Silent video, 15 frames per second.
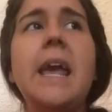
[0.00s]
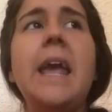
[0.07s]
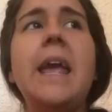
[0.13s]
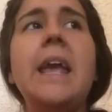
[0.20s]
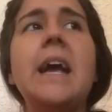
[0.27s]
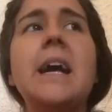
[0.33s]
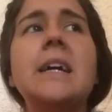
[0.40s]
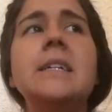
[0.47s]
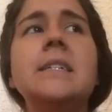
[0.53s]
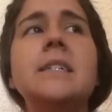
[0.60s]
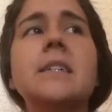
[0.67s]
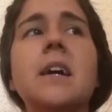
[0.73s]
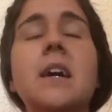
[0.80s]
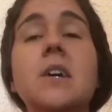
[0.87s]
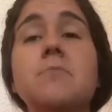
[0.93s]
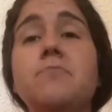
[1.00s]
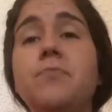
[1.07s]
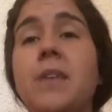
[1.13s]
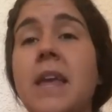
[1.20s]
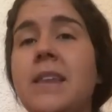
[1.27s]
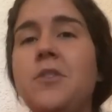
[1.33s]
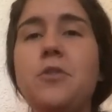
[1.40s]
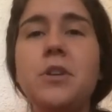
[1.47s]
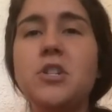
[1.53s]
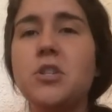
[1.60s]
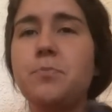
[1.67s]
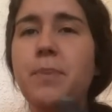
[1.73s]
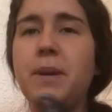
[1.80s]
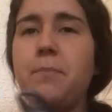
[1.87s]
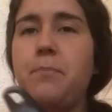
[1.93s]
and um, and you can
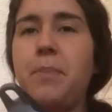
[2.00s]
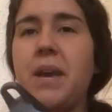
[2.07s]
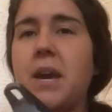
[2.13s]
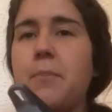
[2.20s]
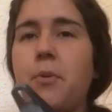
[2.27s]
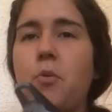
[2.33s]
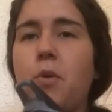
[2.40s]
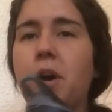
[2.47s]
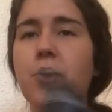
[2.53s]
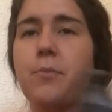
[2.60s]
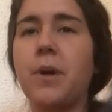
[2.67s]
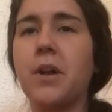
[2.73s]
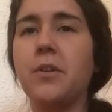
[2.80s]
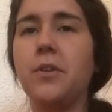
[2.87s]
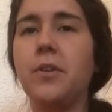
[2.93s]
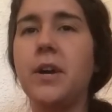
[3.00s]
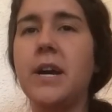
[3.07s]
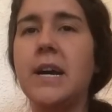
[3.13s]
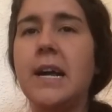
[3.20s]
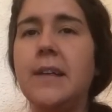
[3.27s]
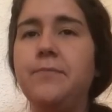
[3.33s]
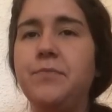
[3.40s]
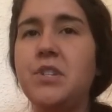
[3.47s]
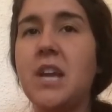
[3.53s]
just pick, pick up a water bottle um,